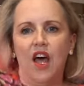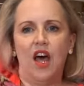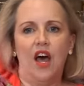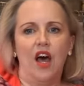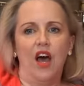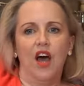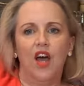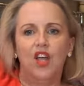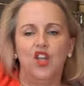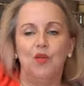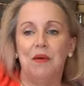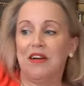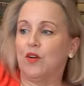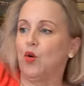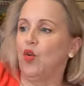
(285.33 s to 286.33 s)
uh, you
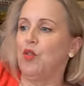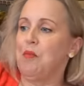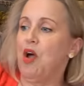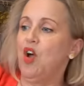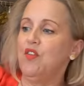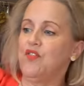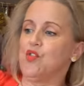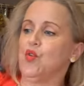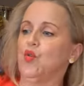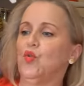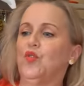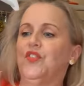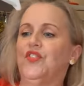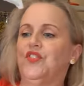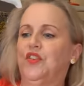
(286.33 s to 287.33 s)
might call them
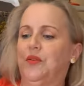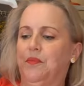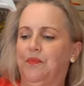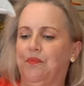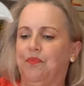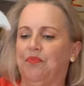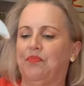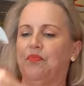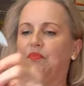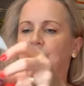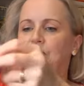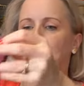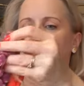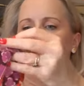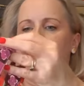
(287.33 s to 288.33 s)
overalls
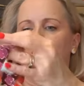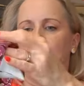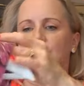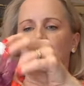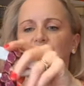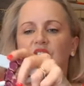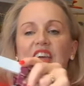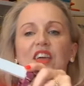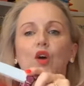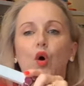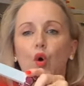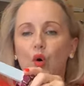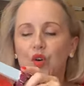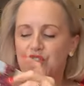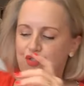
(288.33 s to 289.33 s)
so they're
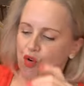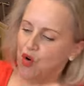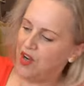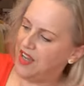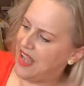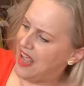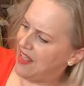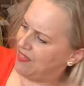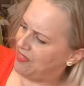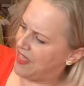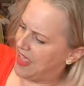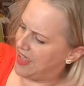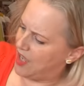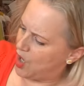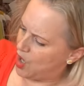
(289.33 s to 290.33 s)
corduroy and
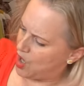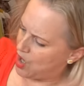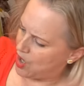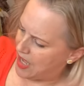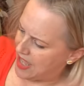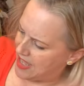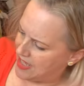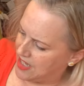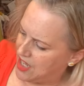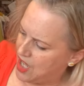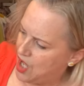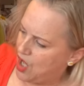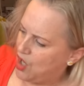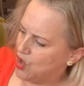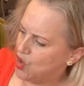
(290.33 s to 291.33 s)
they are a
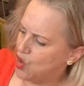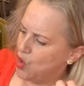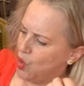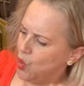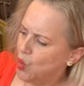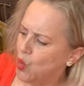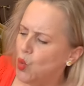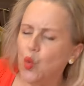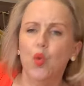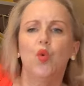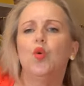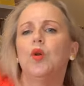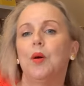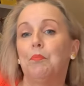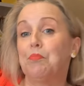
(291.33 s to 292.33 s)

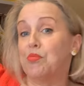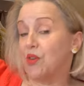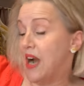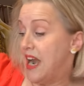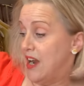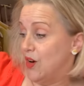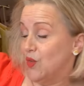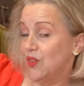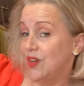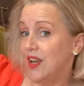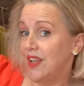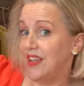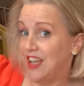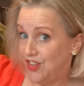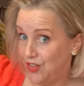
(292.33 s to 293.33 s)
cool brown.
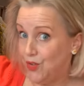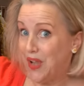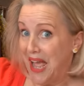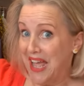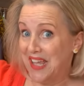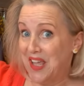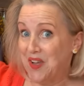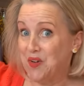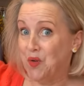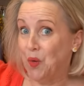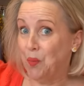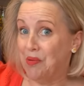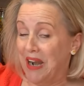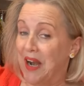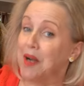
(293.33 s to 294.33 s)
Yes, you can get cool
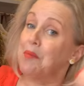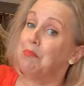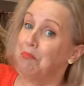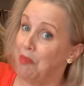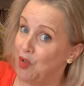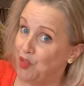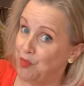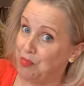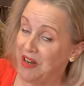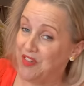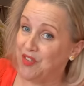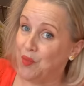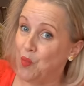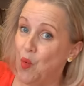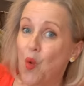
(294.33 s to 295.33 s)
brown. Most browns
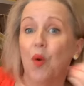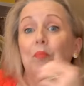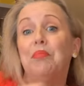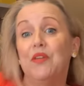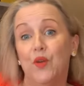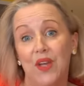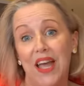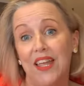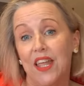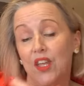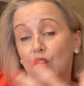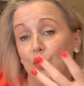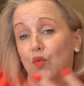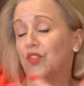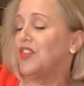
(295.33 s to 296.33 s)
are warm, but you can get
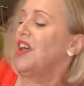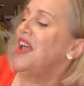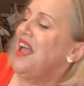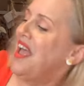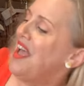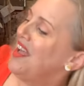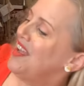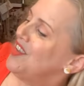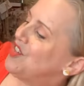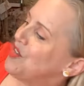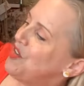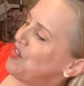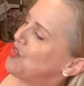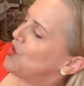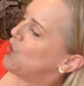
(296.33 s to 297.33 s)
cools. So
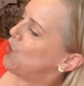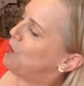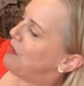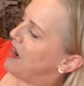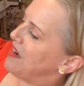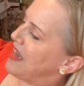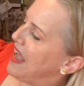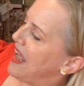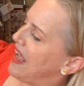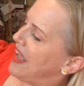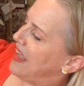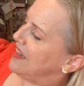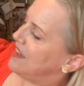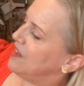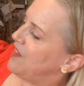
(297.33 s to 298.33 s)
these are cool brown
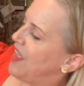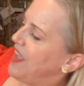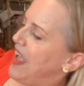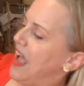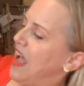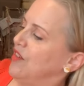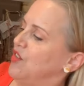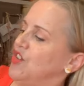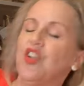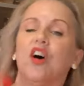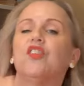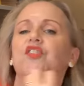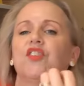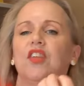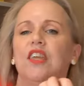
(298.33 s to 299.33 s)
and they have a
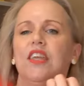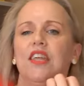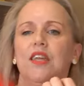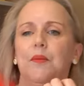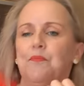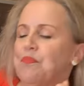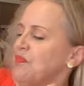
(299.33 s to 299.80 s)
dusky,